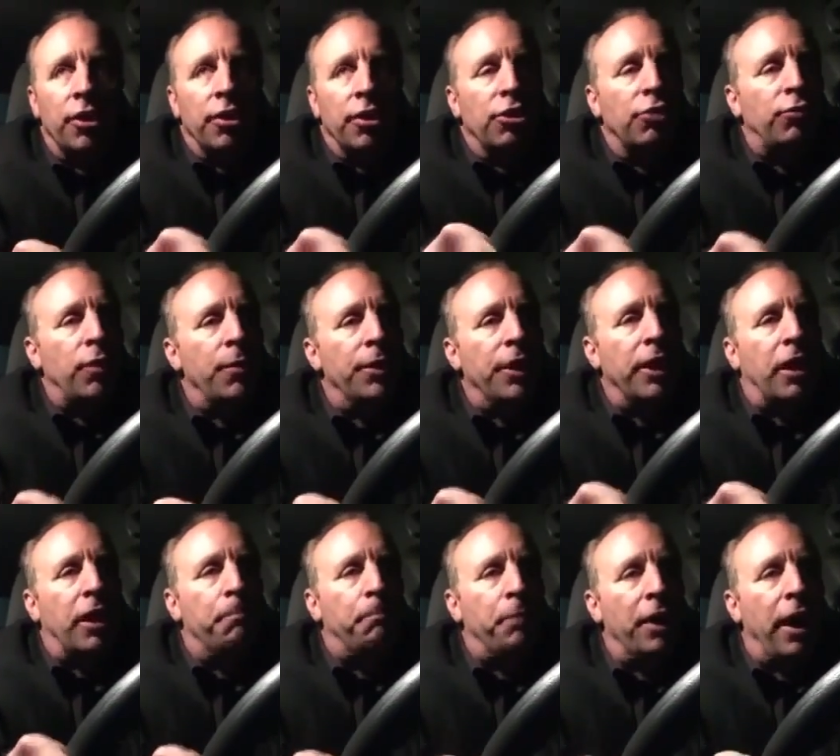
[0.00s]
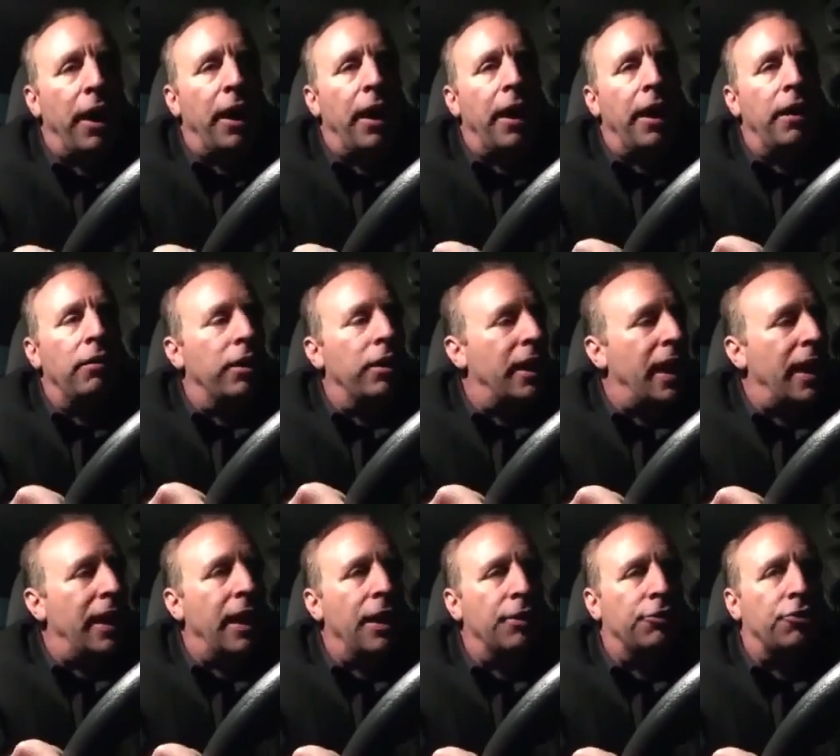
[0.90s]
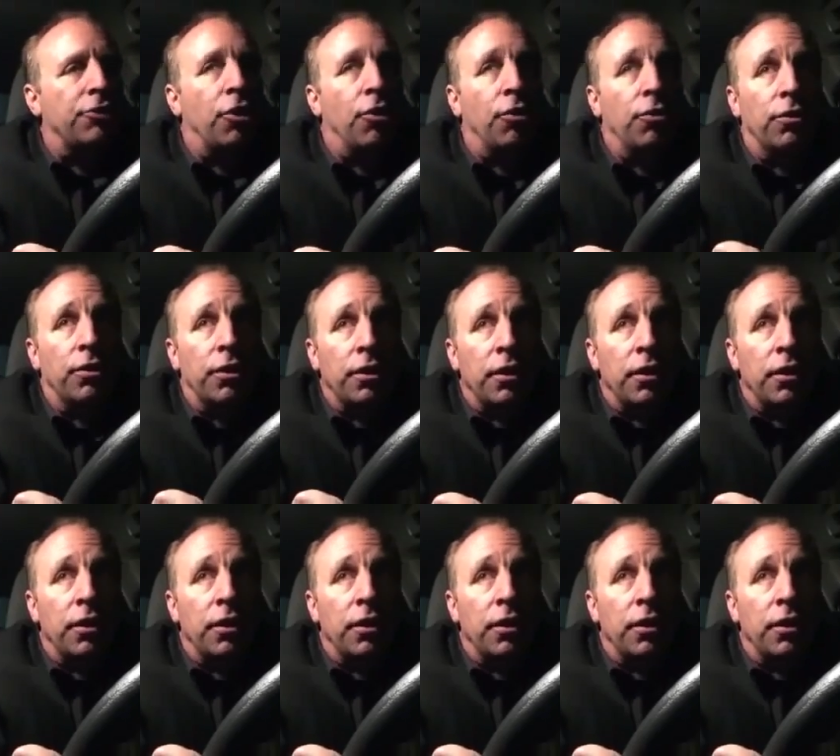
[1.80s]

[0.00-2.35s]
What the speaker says: This way when they come, hey, look at that asshole.